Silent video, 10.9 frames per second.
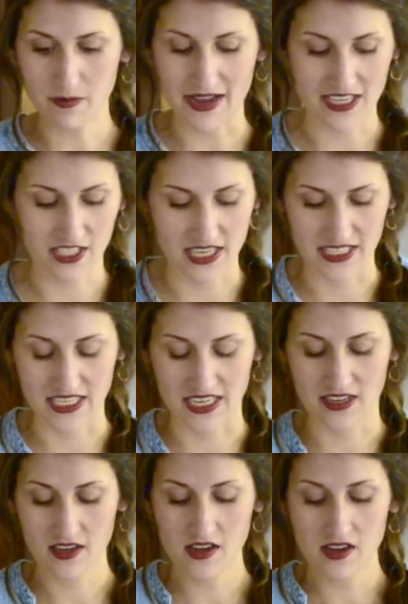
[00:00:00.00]
batch I did.
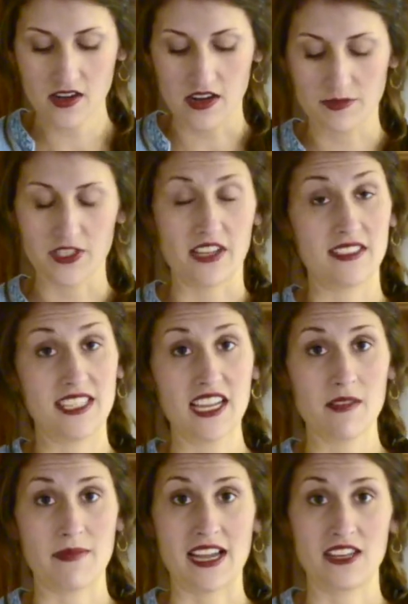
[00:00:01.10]
I'm sorry, the
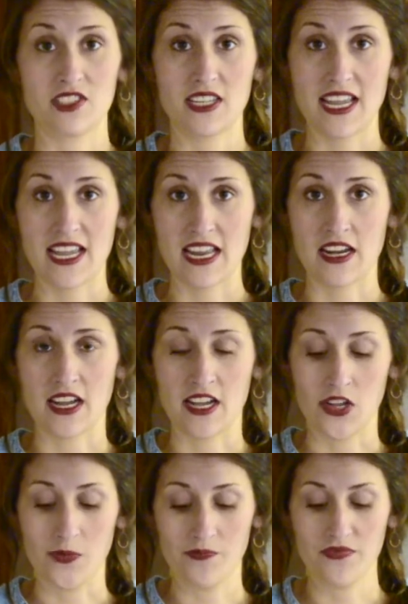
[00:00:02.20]
second batch. And
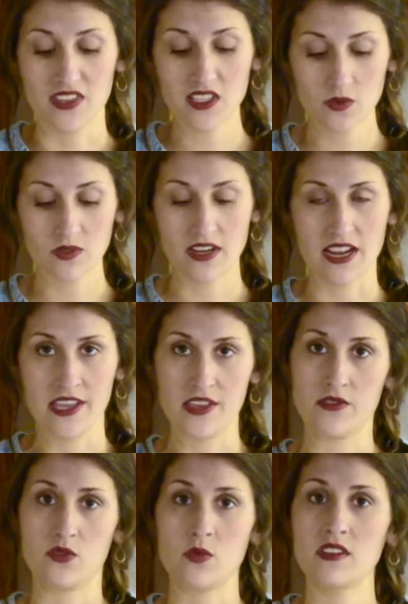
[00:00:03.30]
this one I
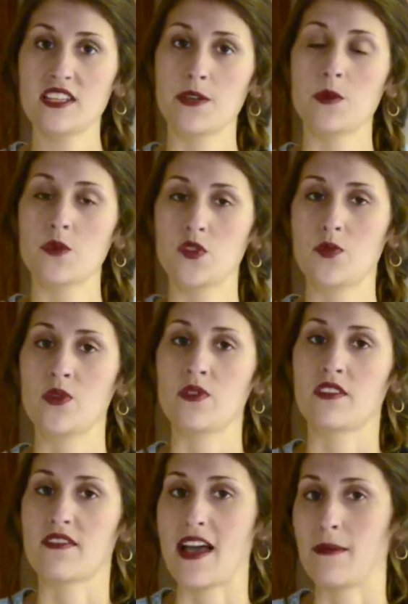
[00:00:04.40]
used 1 tablespoon
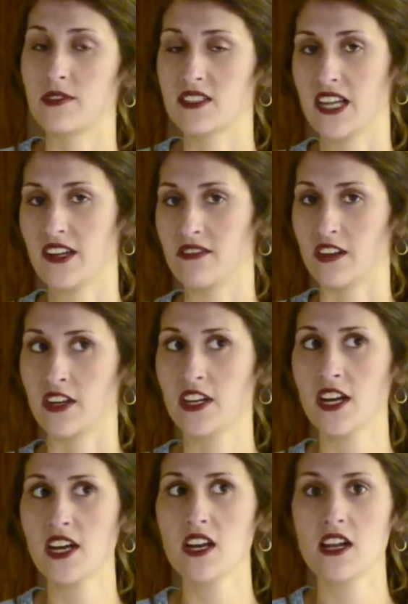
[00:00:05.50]
of apple cider
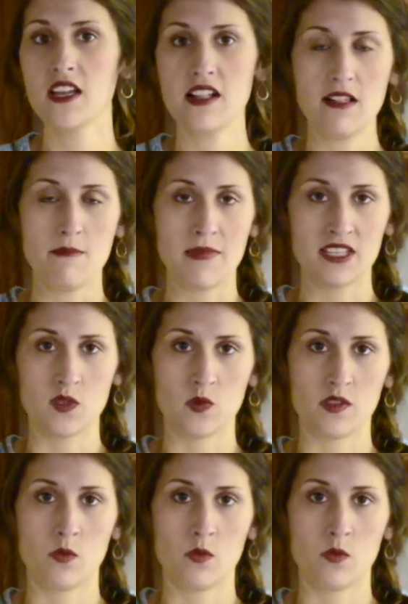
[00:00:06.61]
vinegar mixed with